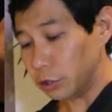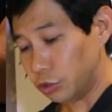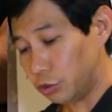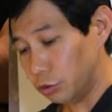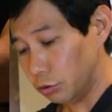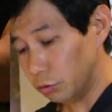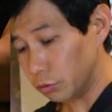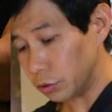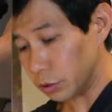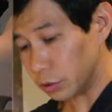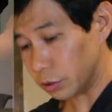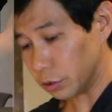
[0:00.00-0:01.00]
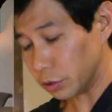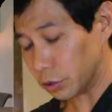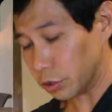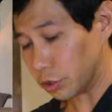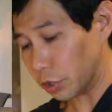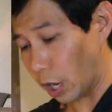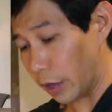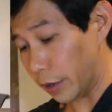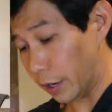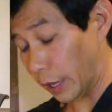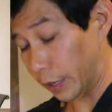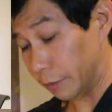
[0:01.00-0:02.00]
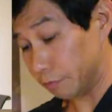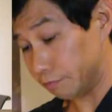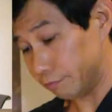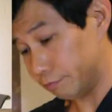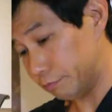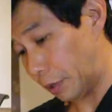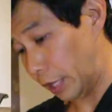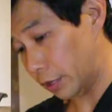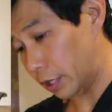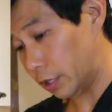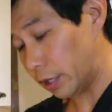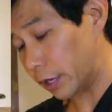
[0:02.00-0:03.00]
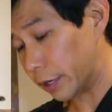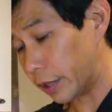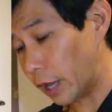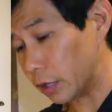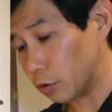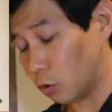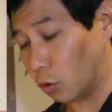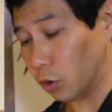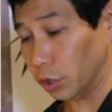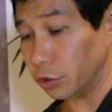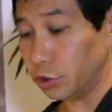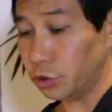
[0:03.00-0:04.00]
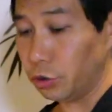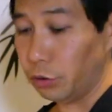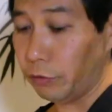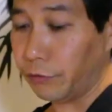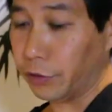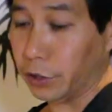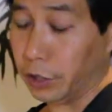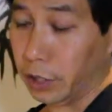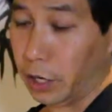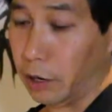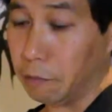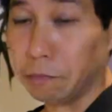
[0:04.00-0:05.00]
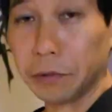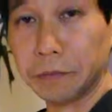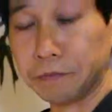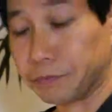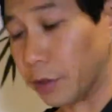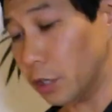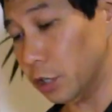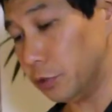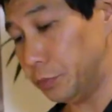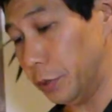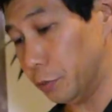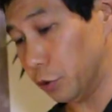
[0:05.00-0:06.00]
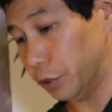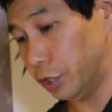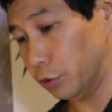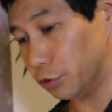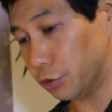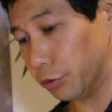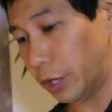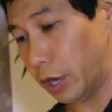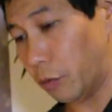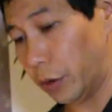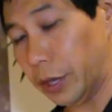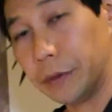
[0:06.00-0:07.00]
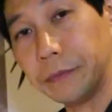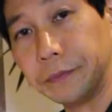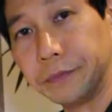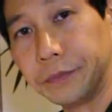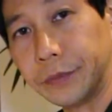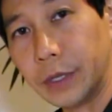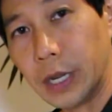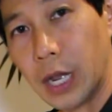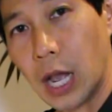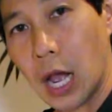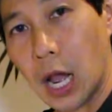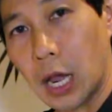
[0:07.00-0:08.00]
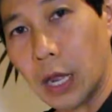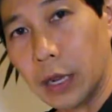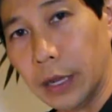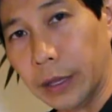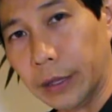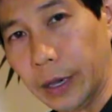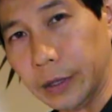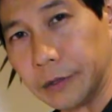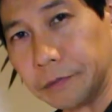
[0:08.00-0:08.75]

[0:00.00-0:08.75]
too like bending like that or too further up. Just be more neutral that way, like that.